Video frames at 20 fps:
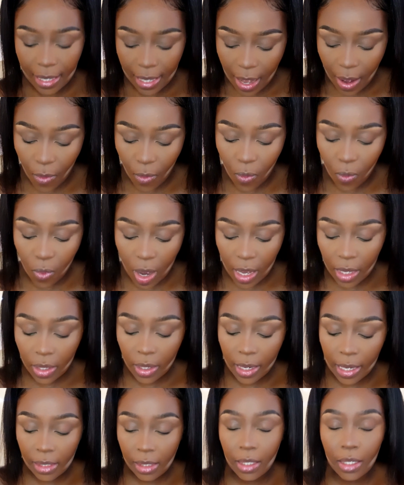
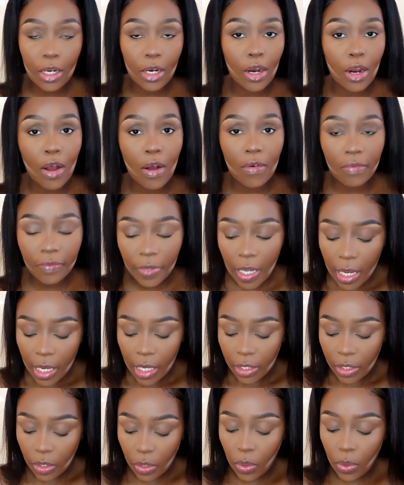You guys are gonna laugh.
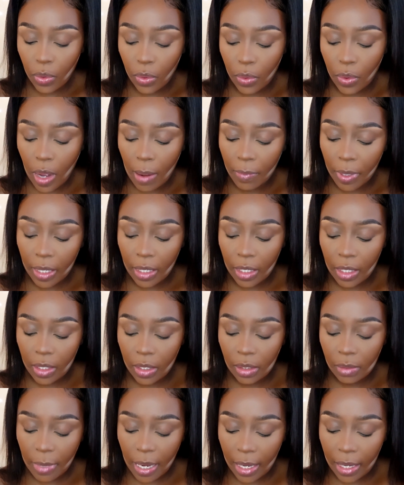So I'm gonna
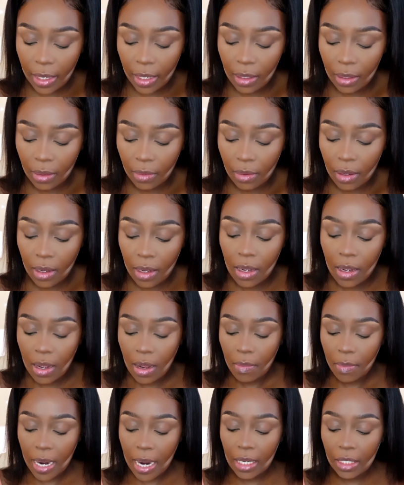use my
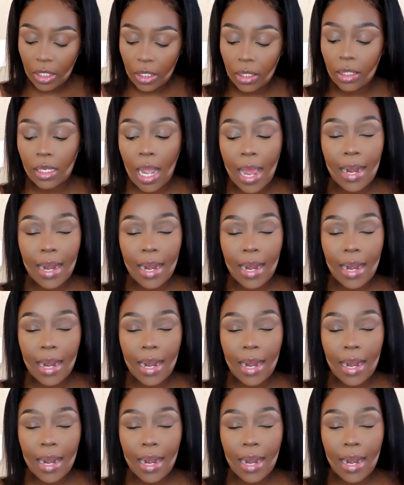blush.